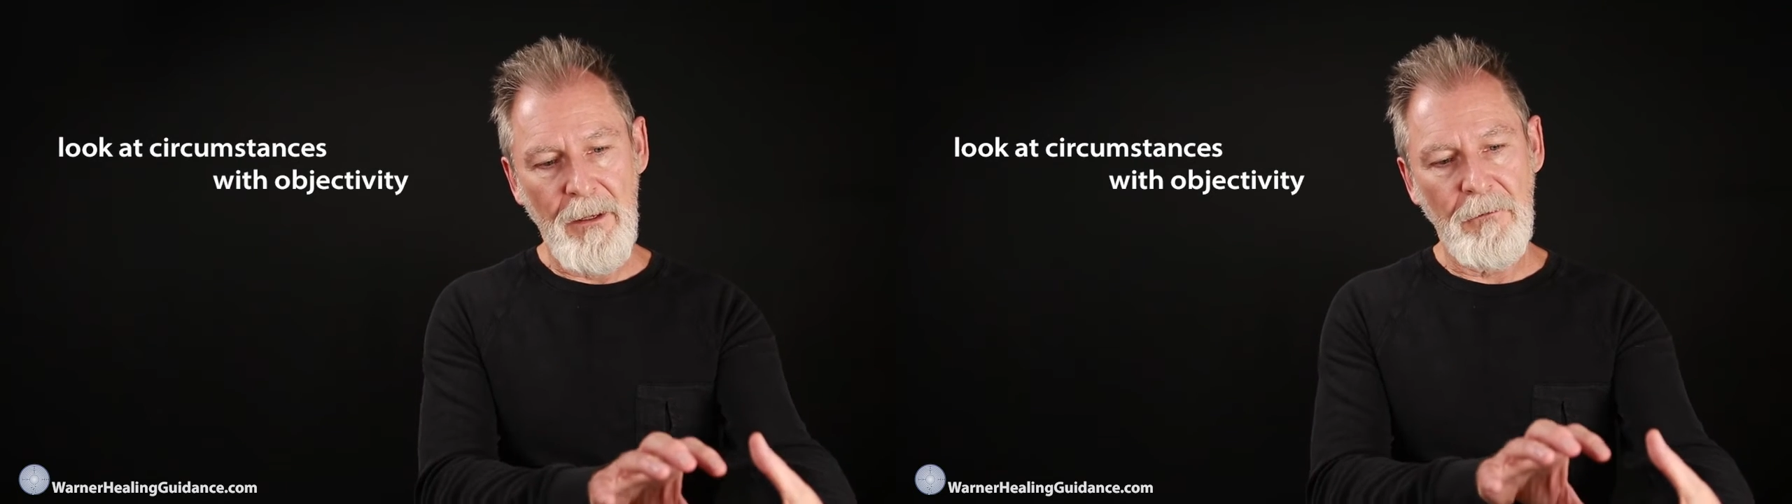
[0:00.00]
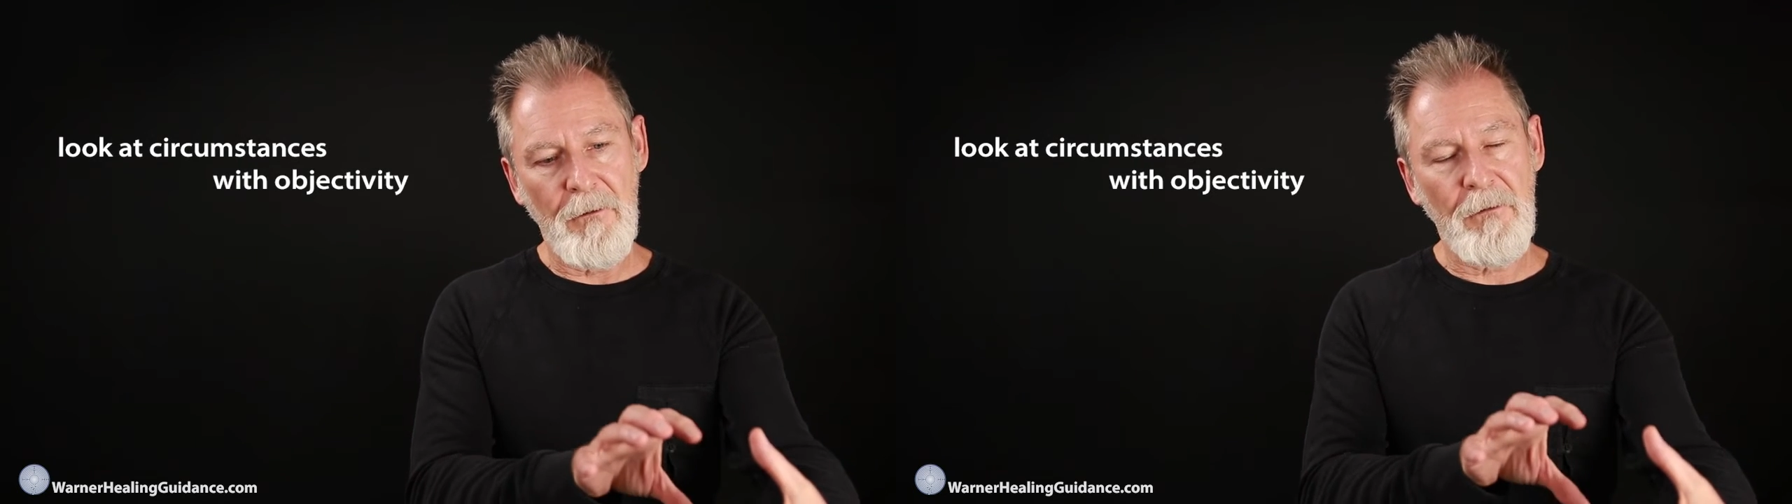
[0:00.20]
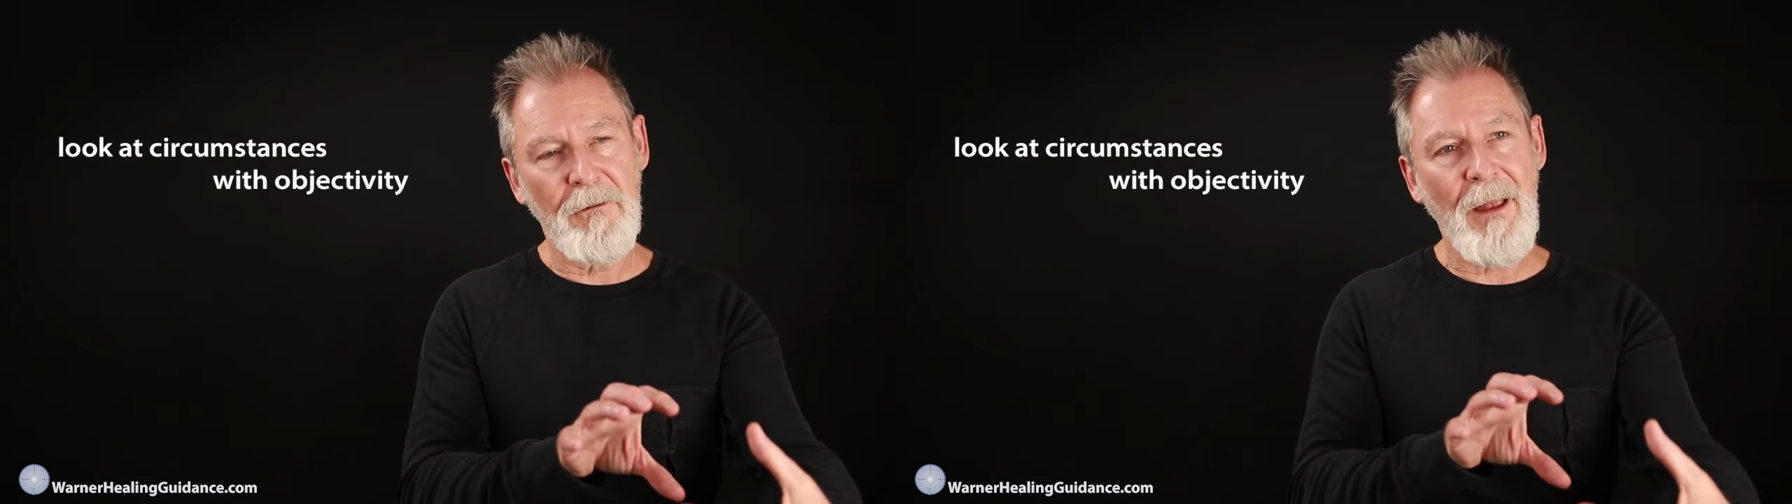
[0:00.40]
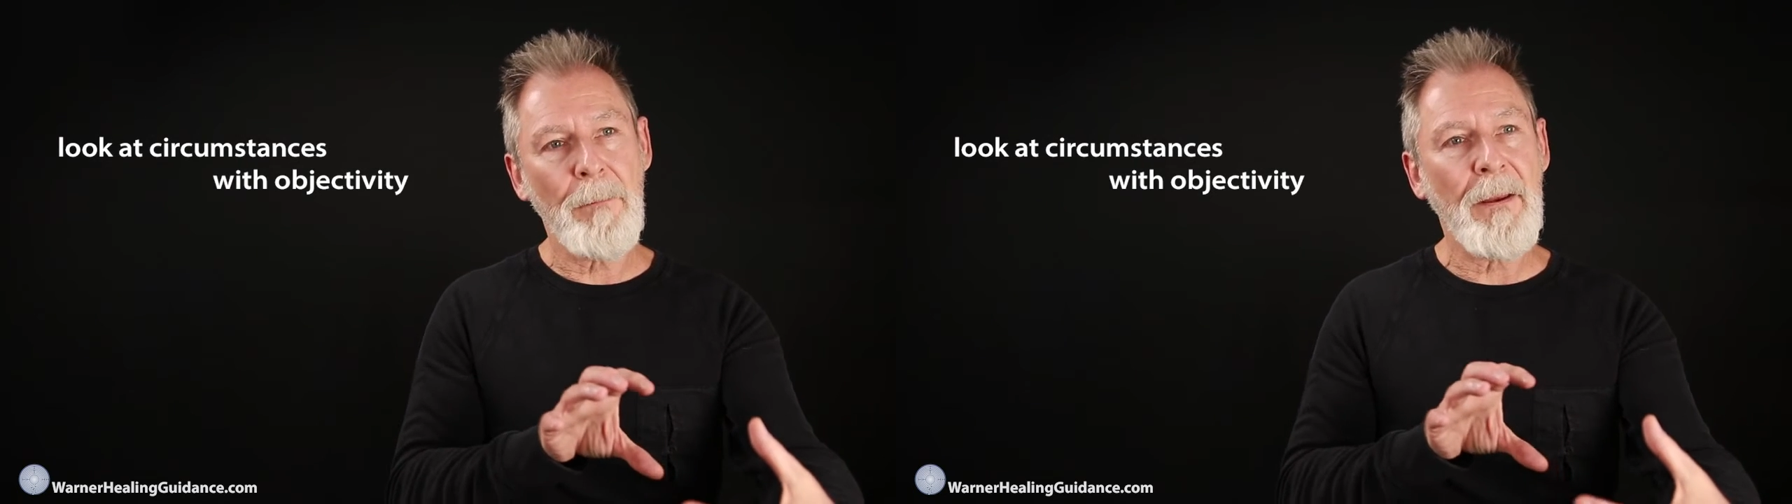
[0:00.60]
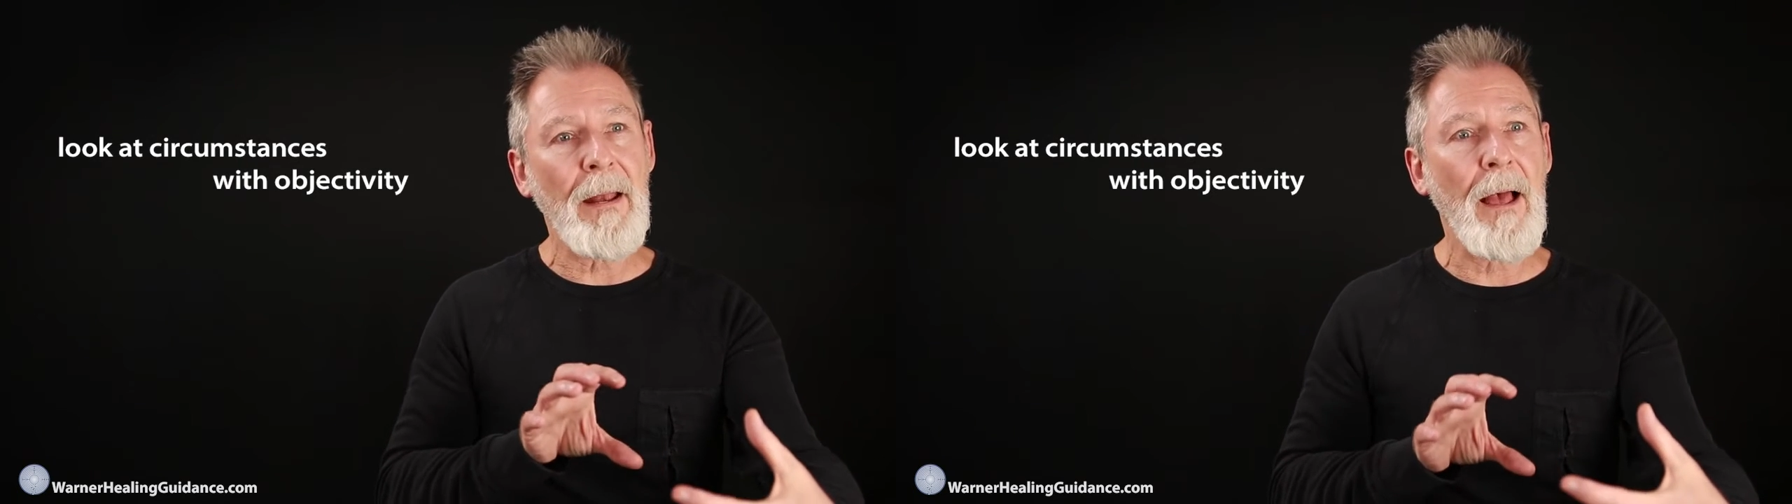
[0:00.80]
just
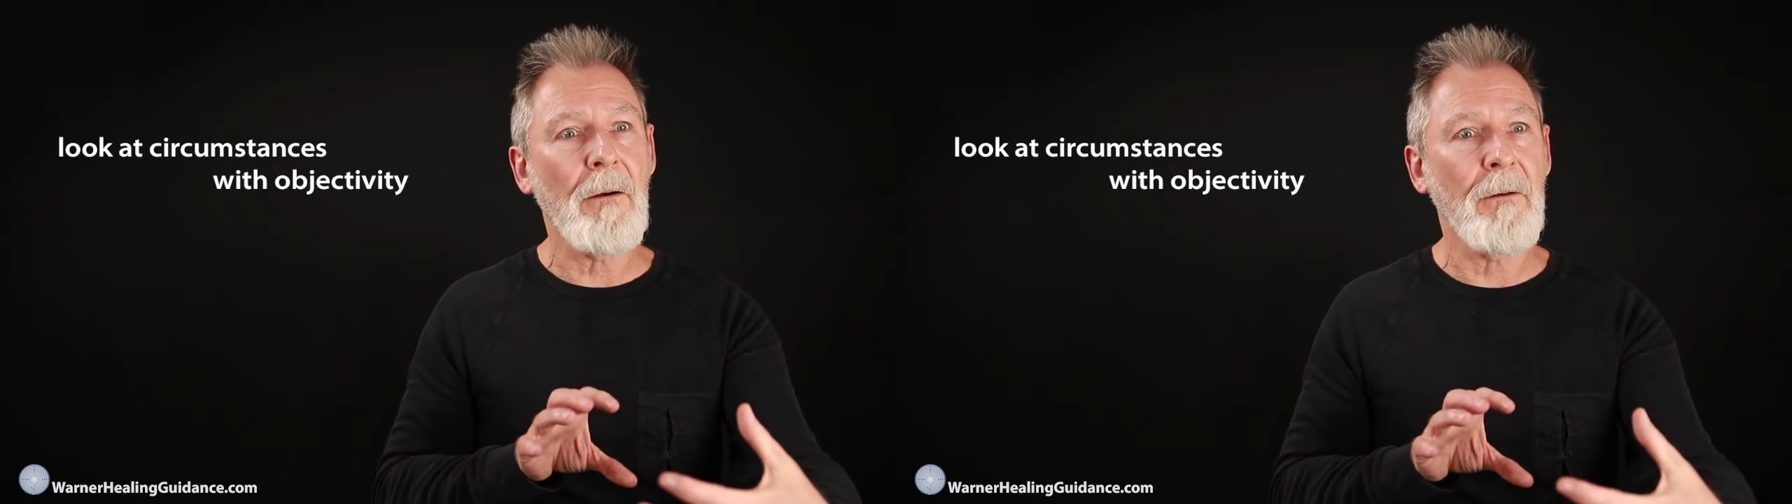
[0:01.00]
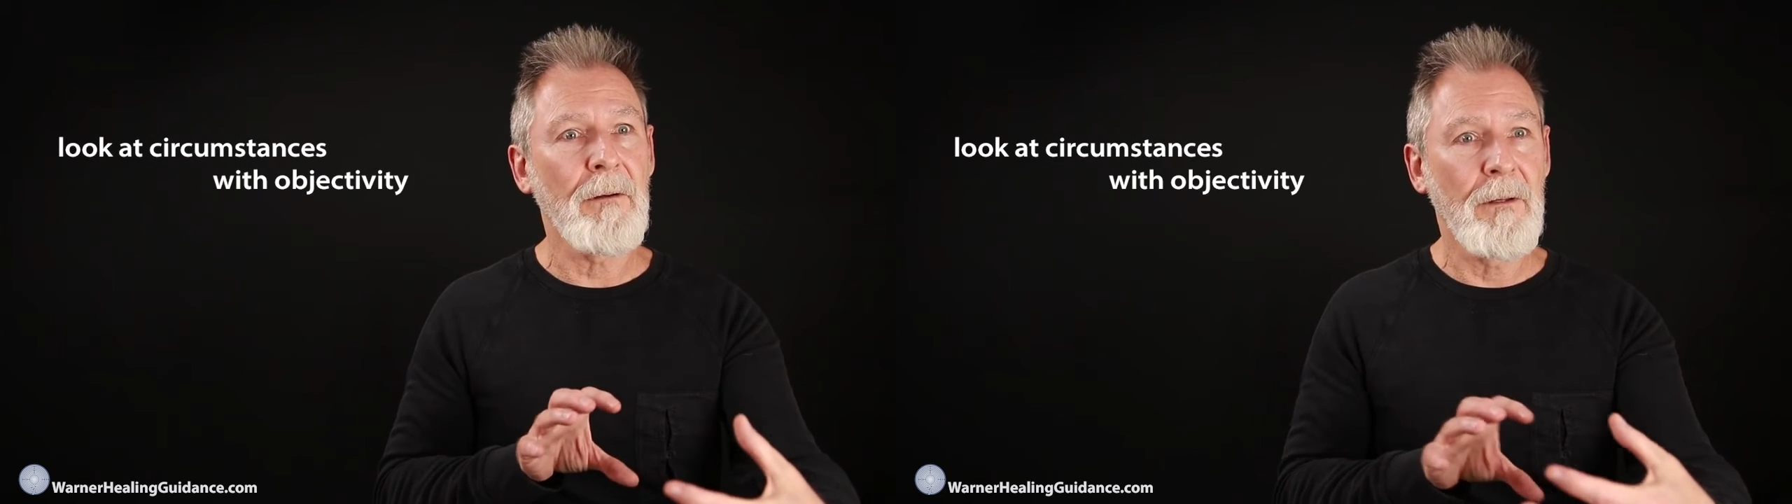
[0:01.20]
stepping out